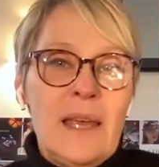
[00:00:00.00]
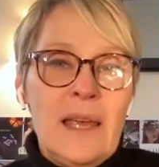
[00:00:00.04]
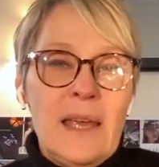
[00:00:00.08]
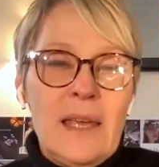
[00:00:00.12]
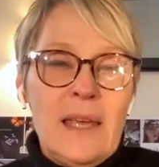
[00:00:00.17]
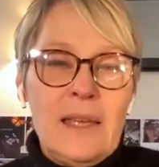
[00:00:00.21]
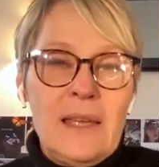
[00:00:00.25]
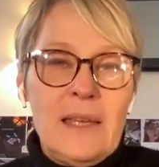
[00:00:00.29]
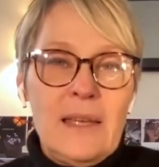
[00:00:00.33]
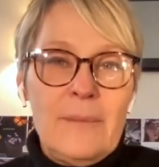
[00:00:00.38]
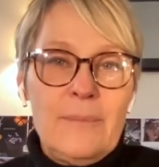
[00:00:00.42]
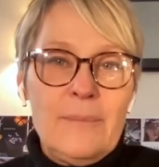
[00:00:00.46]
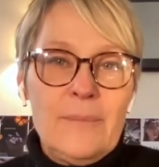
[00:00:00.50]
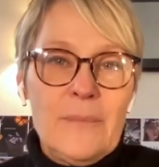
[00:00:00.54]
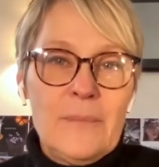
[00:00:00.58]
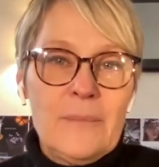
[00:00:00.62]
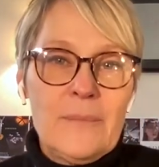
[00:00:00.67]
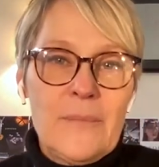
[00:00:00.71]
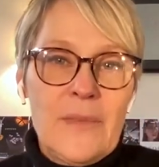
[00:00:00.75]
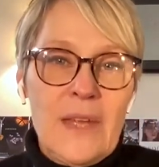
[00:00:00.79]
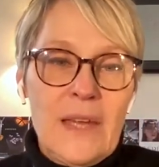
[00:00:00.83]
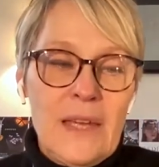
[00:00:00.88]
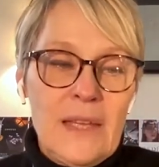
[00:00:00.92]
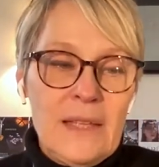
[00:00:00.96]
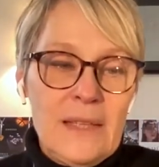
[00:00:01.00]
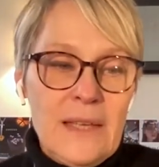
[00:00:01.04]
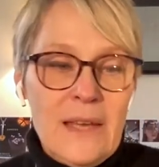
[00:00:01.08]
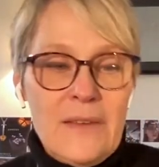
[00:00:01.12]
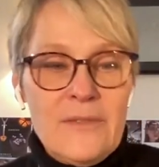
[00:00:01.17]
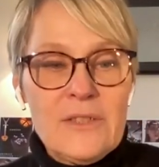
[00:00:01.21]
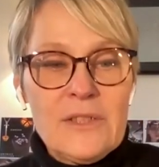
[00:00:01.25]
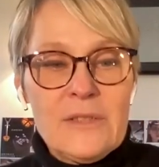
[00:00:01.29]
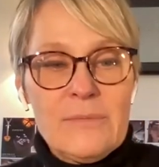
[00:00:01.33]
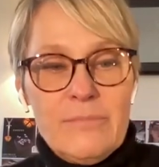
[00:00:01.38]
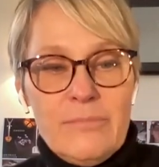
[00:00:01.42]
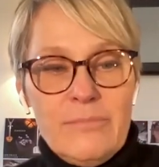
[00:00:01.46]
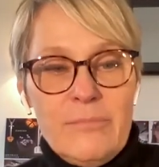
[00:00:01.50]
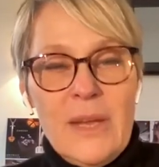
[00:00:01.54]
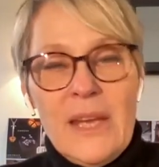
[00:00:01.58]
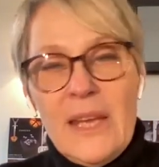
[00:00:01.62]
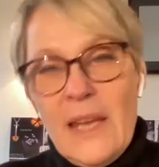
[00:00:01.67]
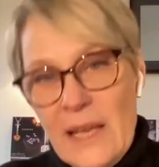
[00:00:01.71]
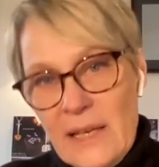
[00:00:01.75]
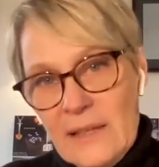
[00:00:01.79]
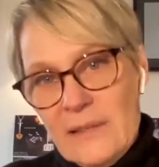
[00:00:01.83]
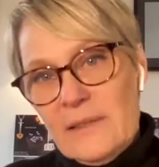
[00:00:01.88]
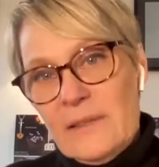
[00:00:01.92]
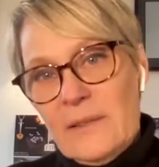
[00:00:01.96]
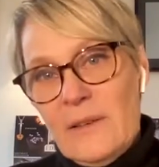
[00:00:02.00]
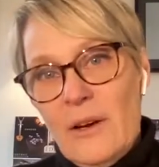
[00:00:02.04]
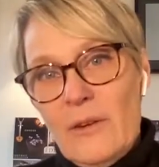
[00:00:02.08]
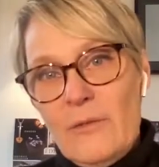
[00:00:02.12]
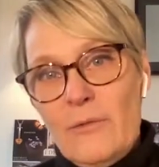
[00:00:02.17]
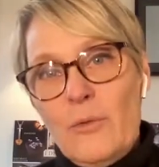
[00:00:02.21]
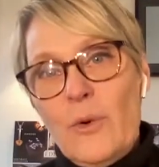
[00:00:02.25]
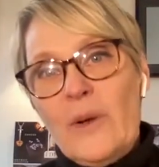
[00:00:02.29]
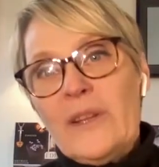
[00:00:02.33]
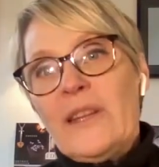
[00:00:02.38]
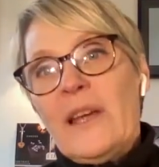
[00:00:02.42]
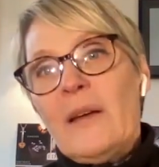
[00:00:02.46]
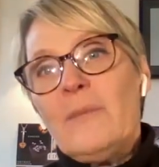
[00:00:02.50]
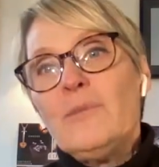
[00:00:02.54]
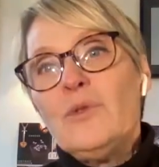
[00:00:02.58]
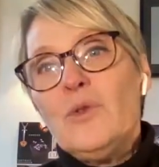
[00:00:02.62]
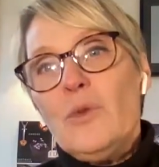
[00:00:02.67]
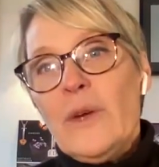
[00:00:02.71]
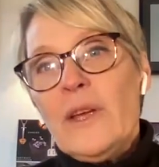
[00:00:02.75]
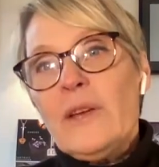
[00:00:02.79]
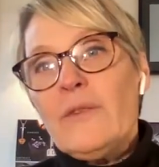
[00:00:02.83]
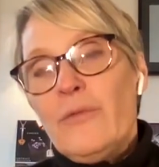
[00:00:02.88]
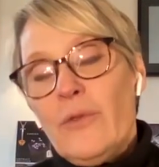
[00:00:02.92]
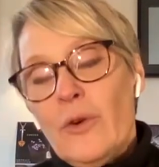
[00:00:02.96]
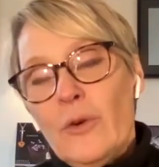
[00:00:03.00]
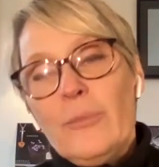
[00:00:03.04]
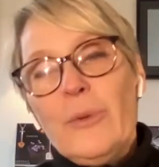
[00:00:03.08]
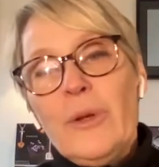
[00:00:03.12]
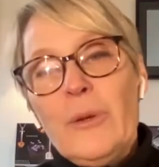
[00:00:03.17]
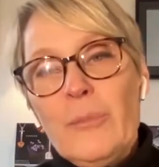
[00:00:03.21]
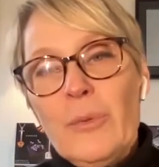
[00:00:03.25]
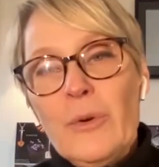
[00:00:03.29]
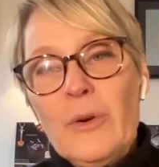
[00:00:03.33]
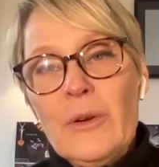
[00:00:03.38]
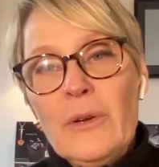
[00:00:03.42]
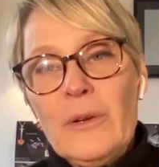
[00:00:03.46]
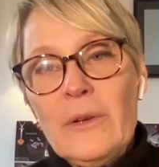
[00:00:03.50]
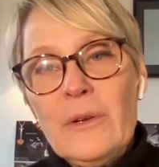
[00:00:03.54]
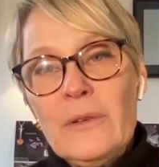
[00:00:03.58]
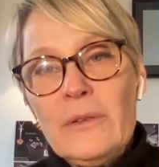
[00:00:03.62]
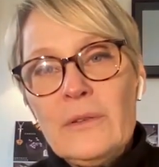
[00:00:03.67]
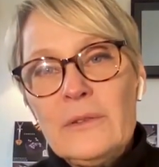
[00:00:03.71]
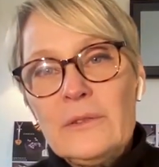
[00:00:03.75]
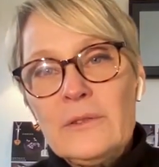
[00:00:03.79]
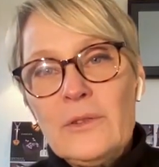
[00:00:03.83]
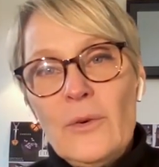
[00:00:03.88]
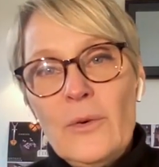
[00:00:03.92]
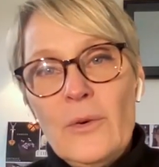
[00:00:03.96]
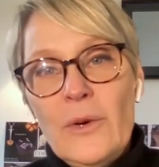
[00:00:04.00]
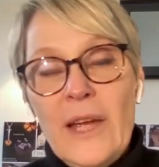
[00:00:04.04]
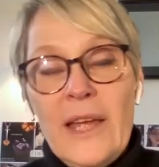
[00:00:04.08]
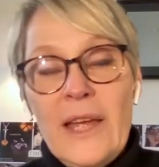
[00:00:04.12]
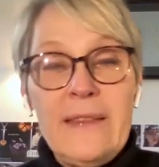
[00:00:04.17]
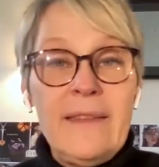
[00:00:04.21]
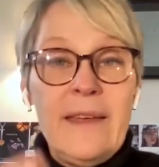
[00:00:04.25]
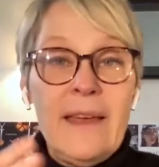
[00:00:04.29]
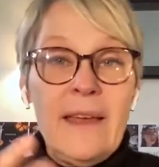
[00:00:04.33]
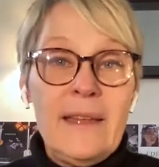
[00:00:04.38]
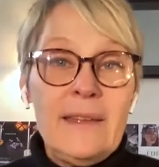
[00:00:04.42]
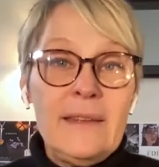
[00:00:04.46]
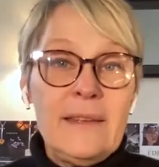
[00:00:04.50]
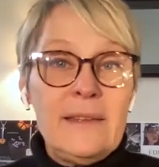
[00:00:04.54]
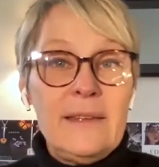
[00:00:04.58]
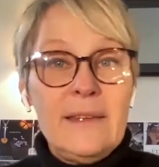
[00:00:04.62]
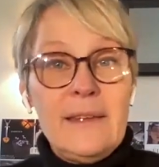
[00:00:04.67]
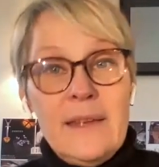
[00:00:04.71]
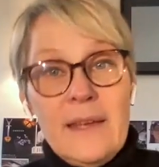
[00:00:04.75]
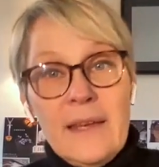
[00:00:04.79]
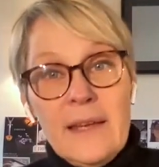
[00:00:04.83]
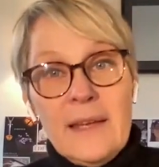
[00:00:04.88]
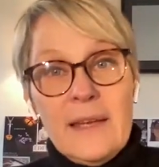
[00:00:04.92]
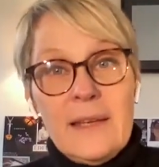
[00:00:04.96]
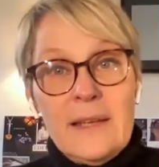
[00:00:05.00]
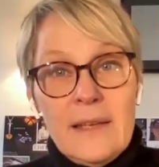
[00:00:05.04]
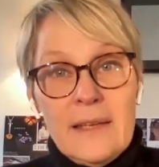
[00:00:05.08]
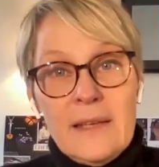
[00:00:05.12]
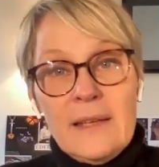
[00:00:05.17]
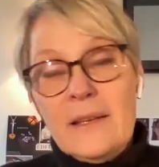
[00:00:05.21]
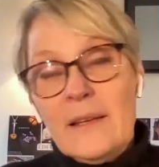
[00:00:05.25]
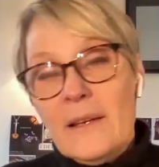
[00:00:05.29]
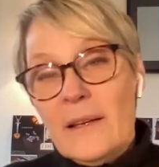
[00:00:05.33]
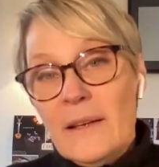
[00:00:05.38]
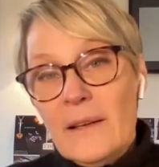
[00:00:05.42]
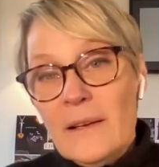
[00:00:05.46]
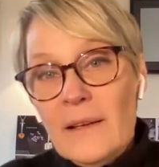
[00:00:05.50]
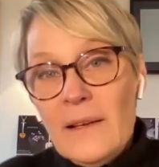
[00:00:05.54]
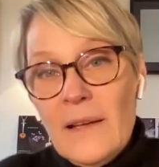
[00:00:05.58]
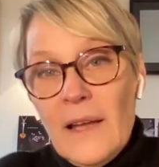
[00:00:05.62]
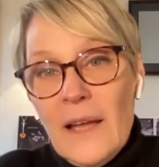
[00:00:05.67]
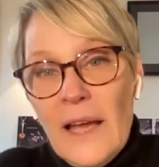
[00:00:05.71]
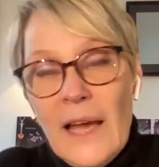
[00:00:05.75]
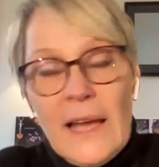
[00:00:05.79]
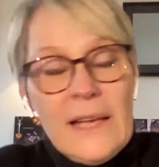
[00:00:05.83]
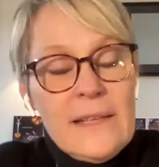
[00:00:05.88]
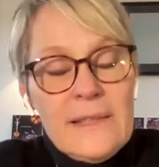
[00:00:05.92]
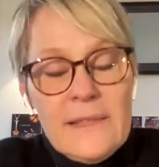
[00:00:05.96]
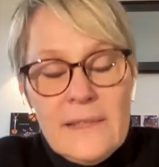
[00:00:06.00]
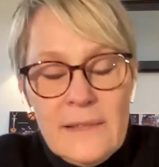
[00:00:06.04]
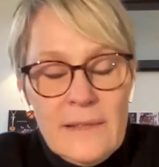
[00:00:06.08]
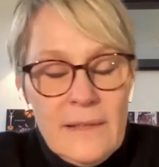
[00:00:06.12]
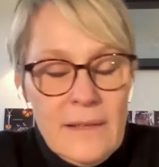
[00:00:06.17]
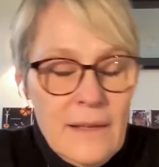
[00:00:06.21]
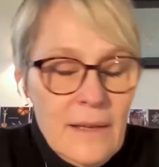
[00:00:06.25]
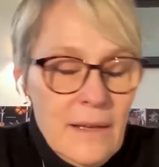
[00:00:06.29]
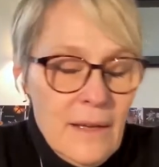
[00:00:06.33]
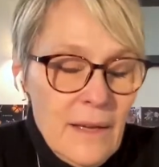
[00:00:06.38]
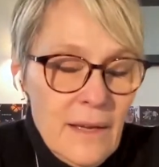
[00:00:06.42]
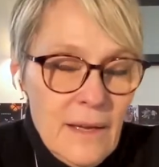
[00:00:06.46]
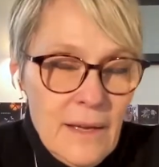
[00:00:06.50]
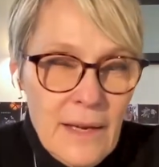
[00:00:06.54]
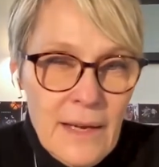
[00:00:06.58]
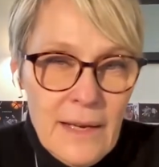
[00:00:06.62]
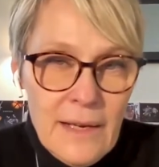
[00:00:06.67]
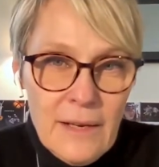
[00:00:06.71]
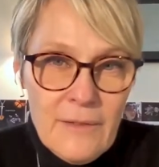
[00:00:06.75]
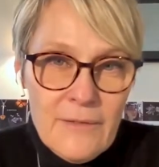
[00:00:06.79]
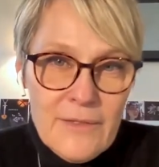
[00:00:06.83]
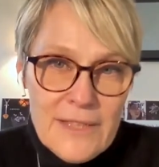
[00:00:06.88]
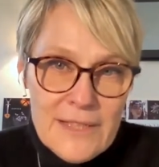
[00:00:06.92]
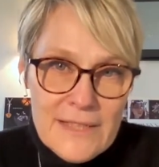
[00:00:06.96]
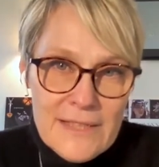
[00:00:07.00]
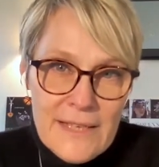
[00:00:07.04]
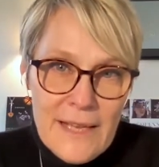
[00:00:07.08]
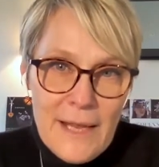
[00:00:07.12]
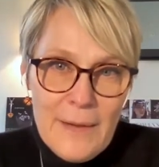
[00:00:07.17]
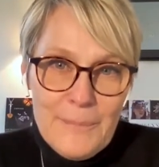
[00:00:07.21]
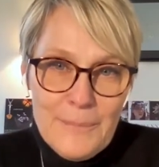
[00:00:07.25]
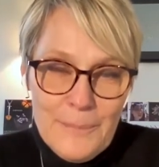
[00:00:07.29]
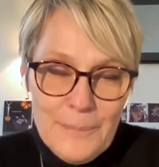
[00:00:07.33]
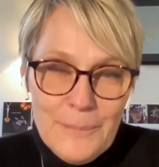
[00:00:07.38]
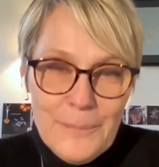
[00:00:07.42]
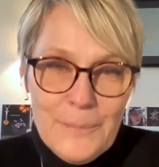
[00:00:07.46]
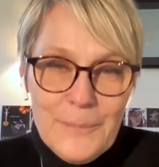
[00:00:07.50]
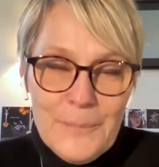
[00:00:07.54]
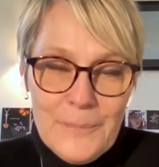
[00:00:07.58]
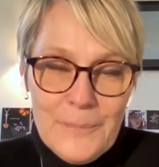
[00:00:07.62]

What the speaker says: it gives meanings of what I'm doing for people. So Eddeenne, I love this name.